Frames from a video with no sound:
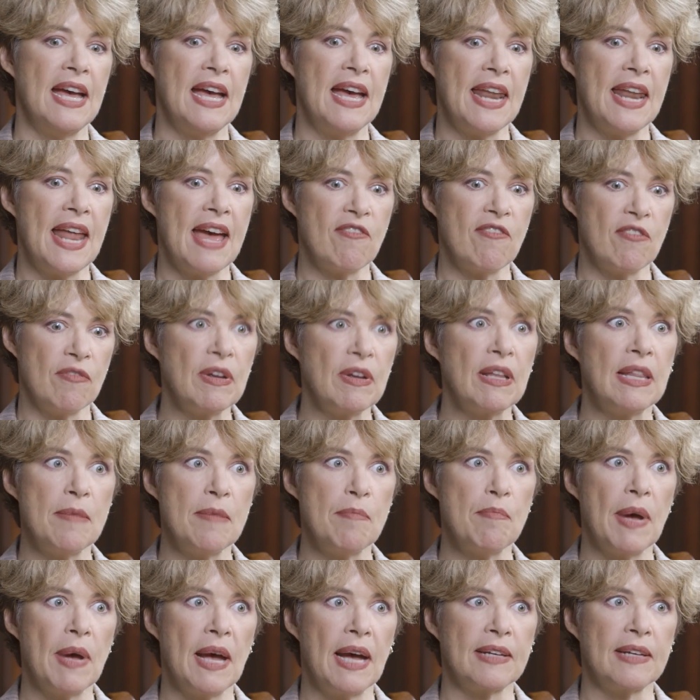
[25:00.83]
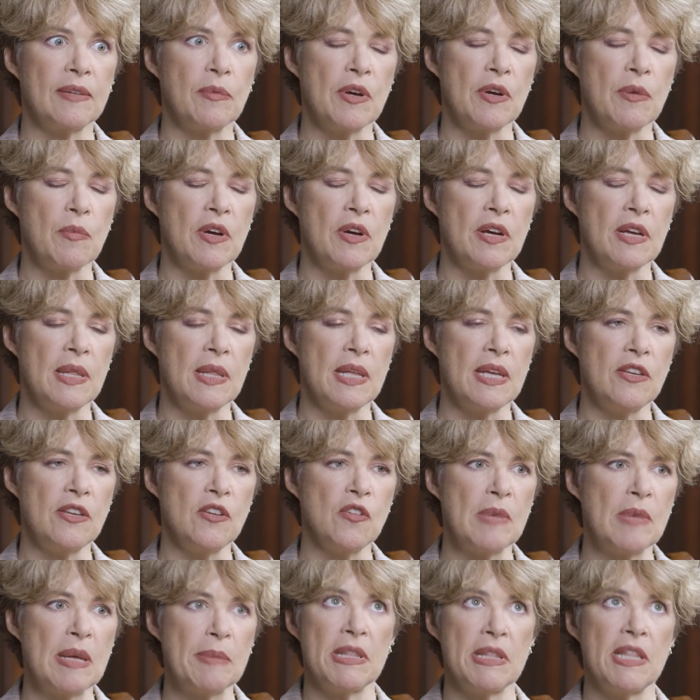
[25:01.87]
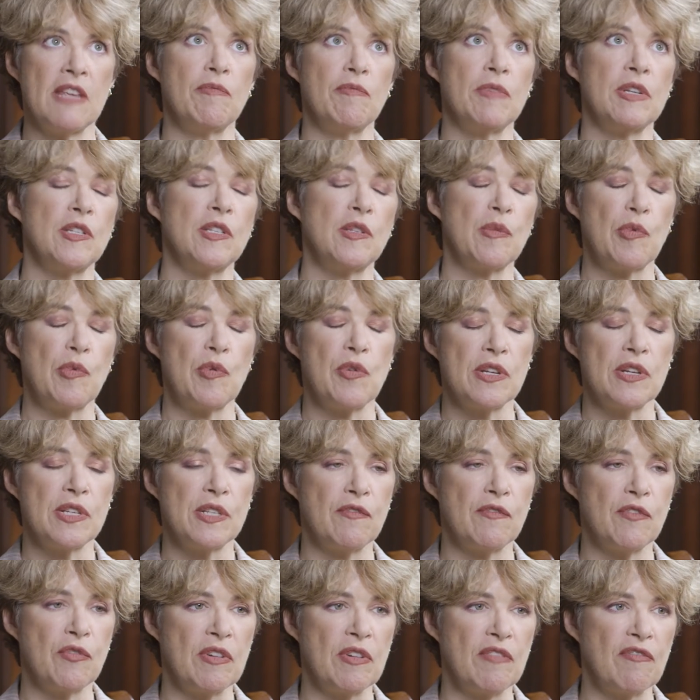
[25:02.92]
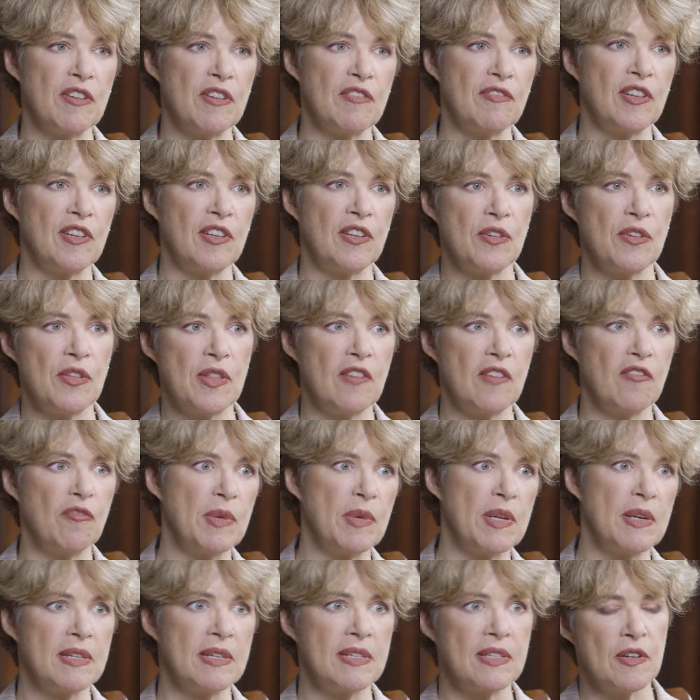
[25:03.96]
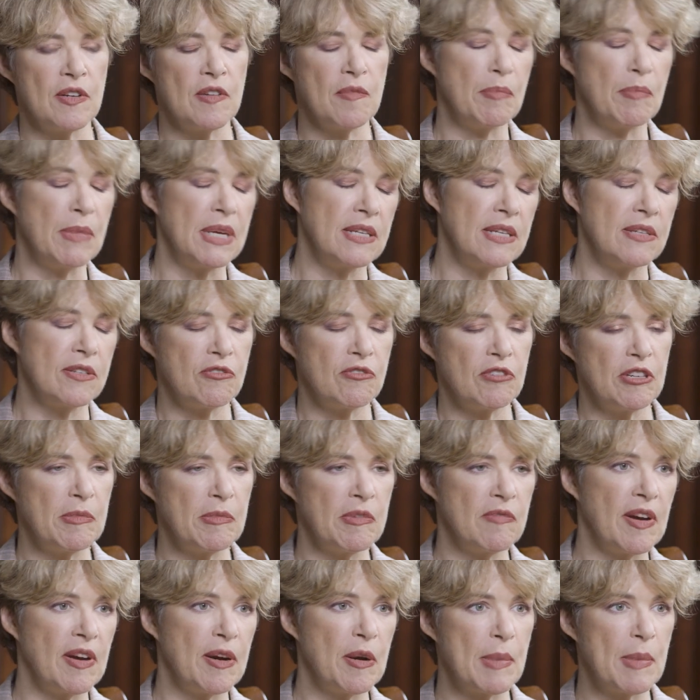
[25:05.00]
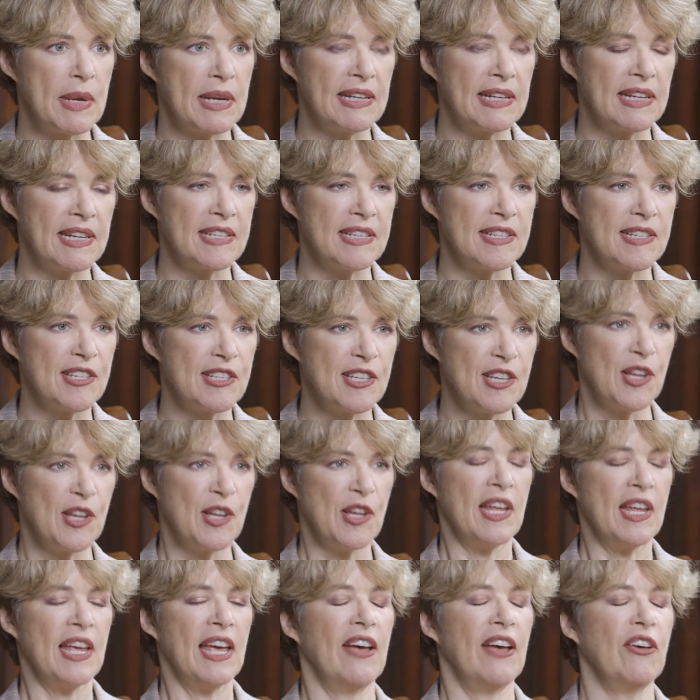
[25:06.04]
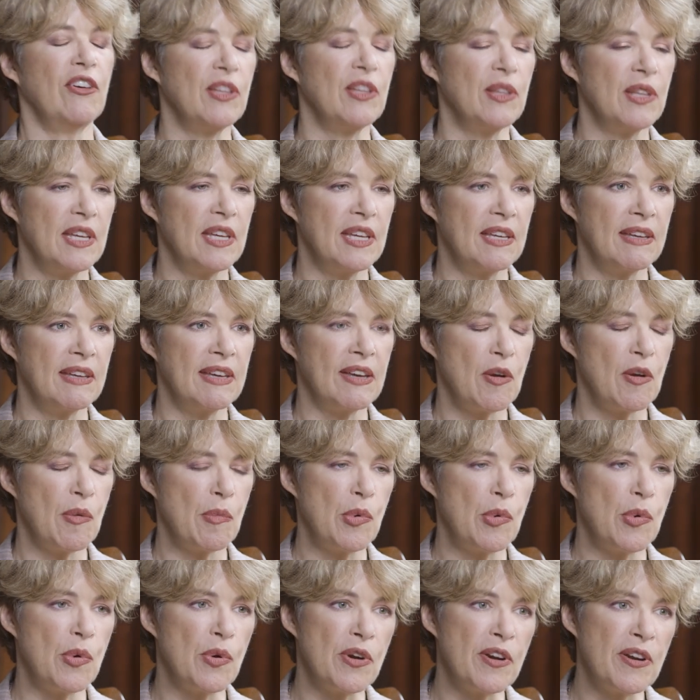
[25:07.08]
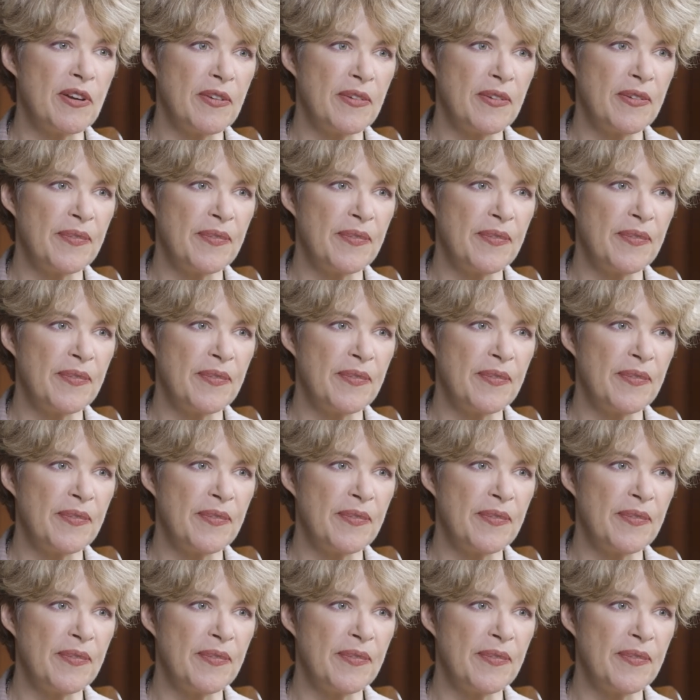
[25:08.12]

and have a real impact? What can they do? Maybe they've been supporters of 350 or they've been sort of mainstream environmentalists. How can they get on board?